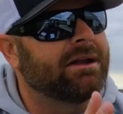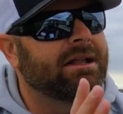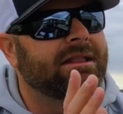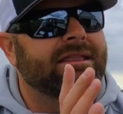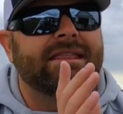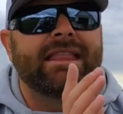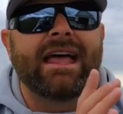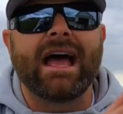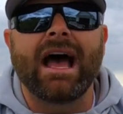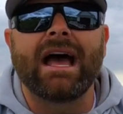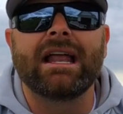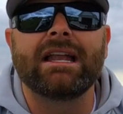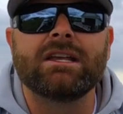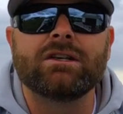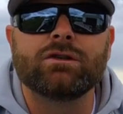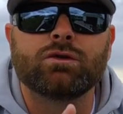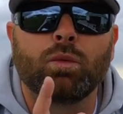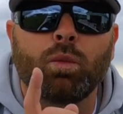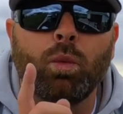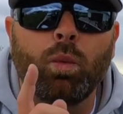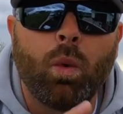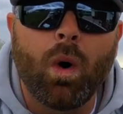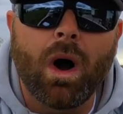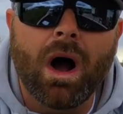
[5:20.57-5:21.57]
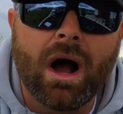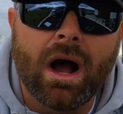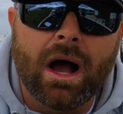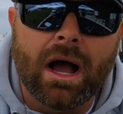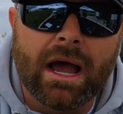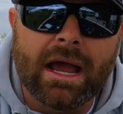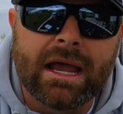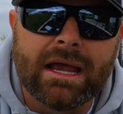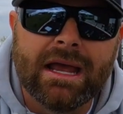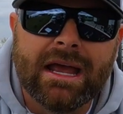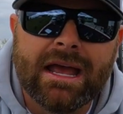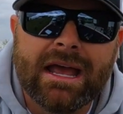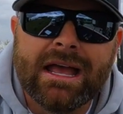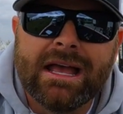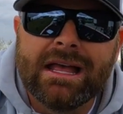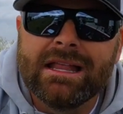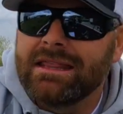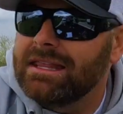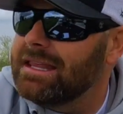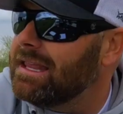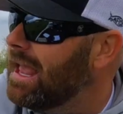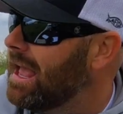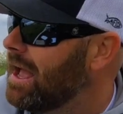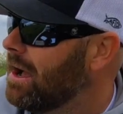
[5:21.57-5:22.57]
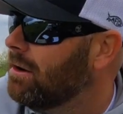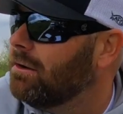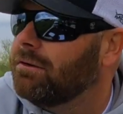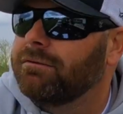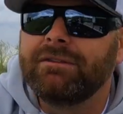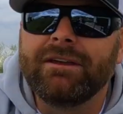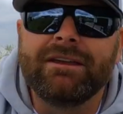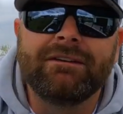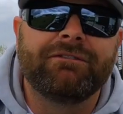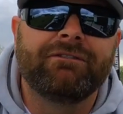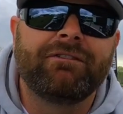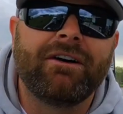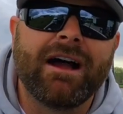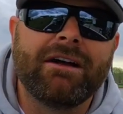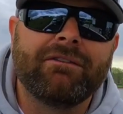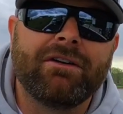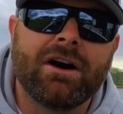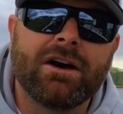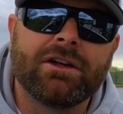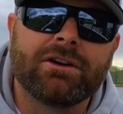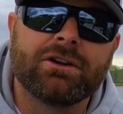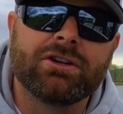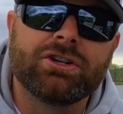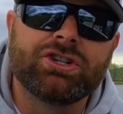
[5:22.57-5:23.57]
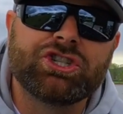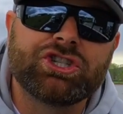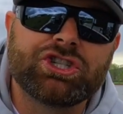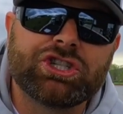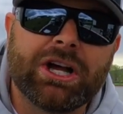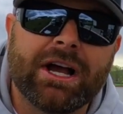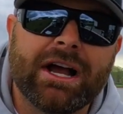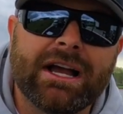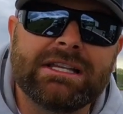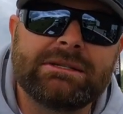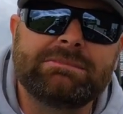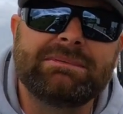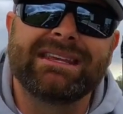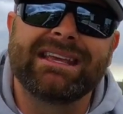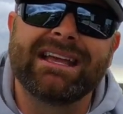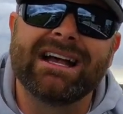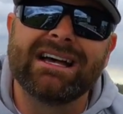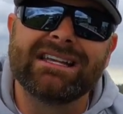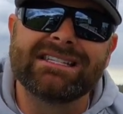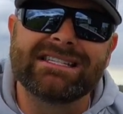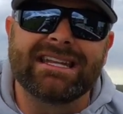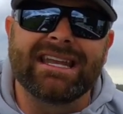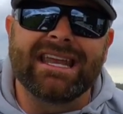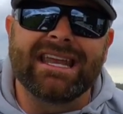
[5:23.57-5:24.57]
And that is why the LV500 shines, because it